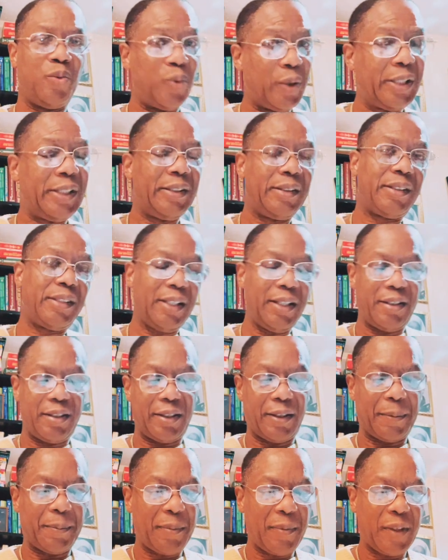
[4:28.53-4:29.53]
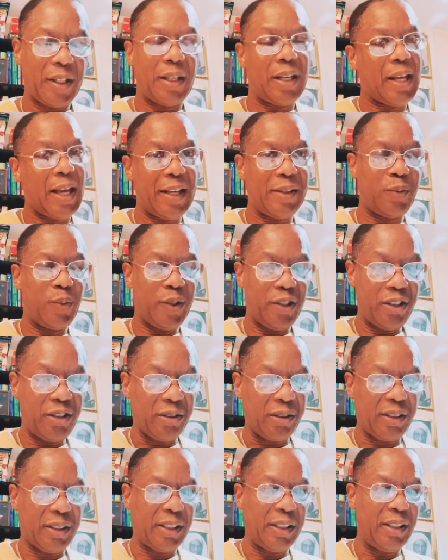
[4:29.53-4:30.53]
what he's teaching, as we shall
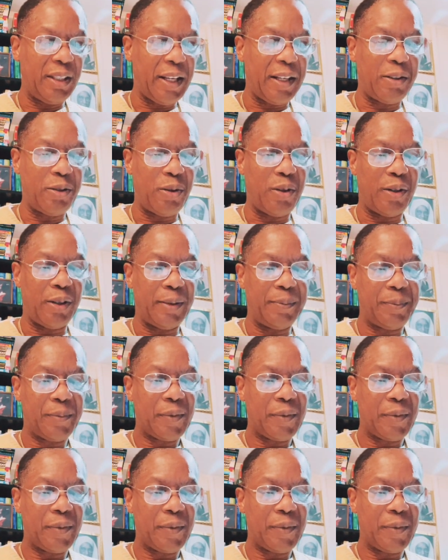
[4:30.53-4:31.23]
see later on.